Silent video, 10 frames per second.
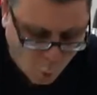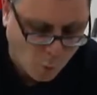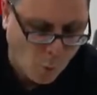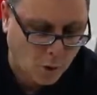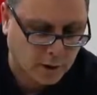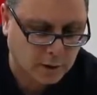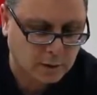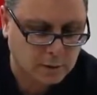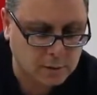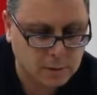Warm
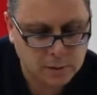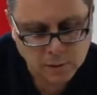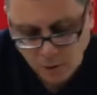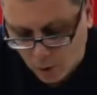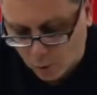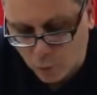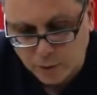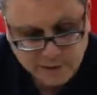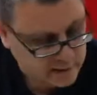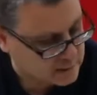water, cold
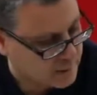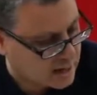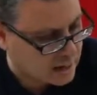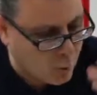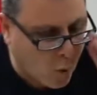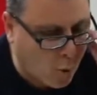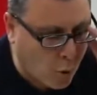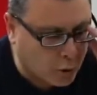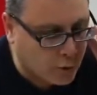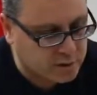water, it doesn't matter. Warm
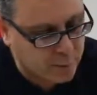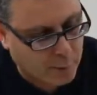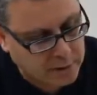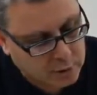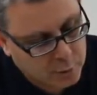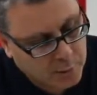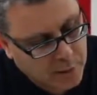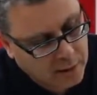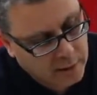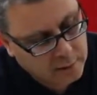water works probably a little bit
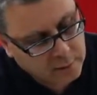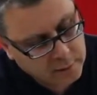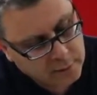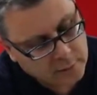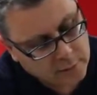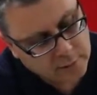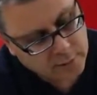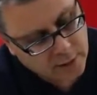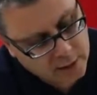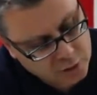better.
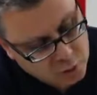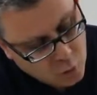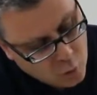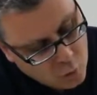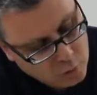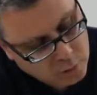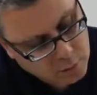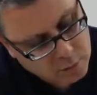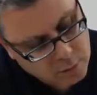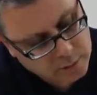Install
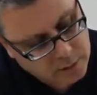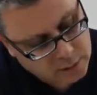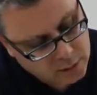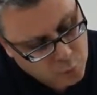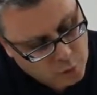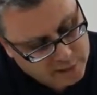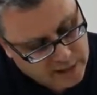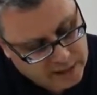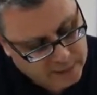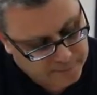the clean water
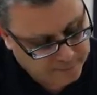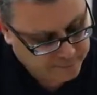tank.